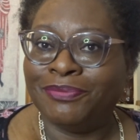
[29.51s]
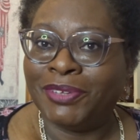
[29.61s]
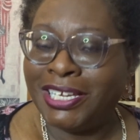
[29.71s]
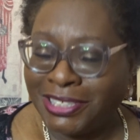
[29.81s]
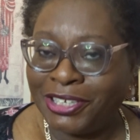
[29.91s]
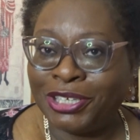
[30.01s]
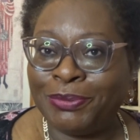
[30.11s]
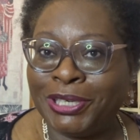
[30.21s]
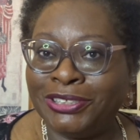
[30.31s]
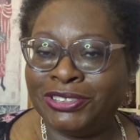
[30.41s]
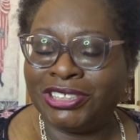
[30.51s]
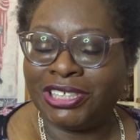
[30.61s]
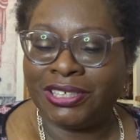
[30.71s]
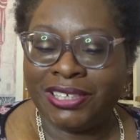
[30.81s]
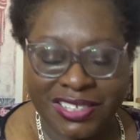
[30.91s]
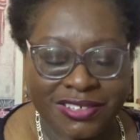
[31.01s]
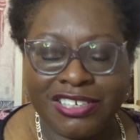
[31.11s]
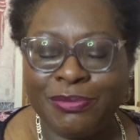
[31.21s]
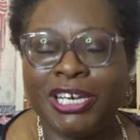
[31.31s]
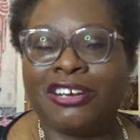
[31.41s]
Is it going to be a good year? It's going
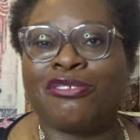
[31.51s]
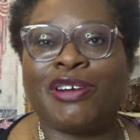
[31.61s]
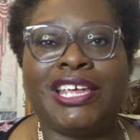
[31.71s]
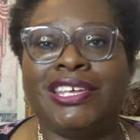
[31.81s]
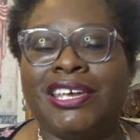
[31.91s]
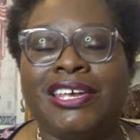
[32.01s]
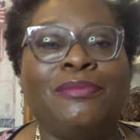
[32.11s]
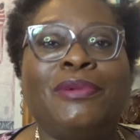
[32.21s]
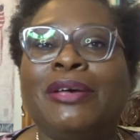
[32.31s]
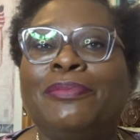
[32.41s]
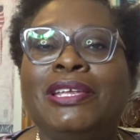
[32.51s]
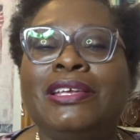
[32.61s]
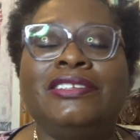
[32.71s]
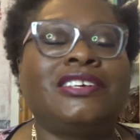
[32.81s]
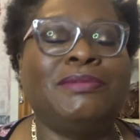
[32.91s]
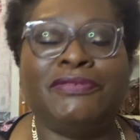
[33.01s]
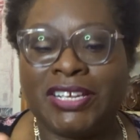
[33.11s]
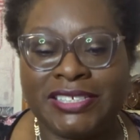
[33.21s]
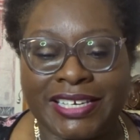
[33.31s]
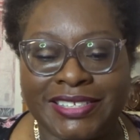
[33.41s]
to be a great year. In my opinion, it's going to be
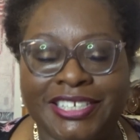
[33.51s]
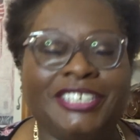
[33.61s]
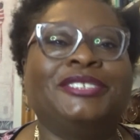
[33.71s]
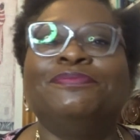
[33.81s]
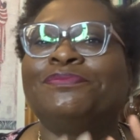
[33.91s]
fantastic.